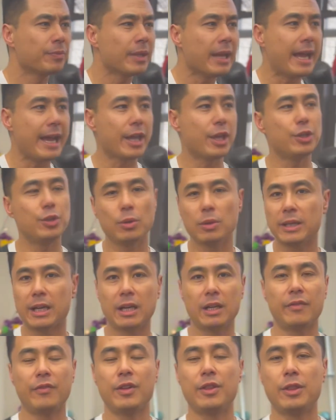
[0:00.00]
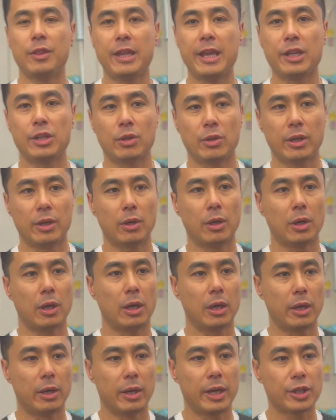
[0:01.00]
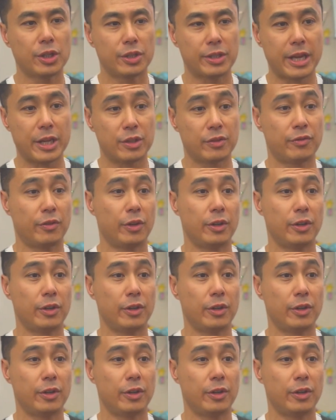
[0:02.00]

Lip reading: I could do a lot of different things or exercises.